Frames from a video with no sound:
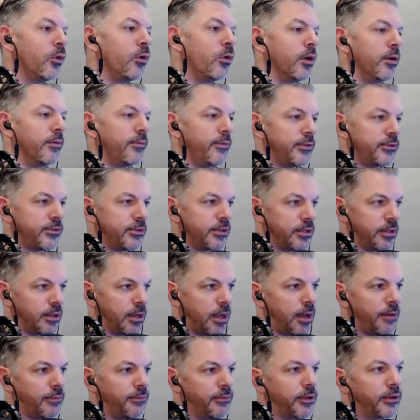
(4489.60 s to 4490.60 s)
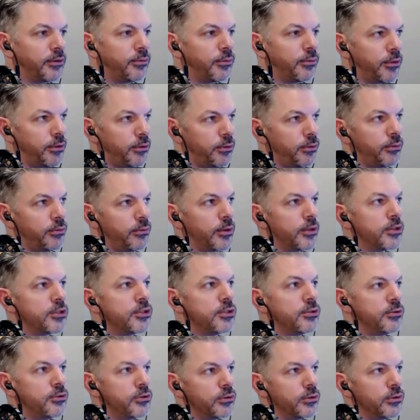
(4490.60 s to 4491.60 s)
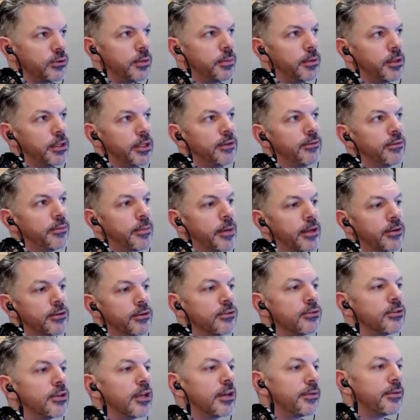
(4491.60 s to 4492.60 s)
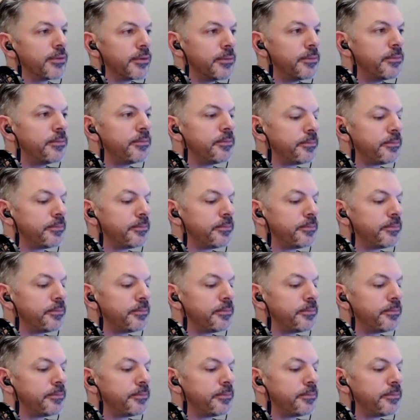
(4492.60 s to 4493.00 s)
or yeah. if it's in conflict with who, what you truly believe about yourself.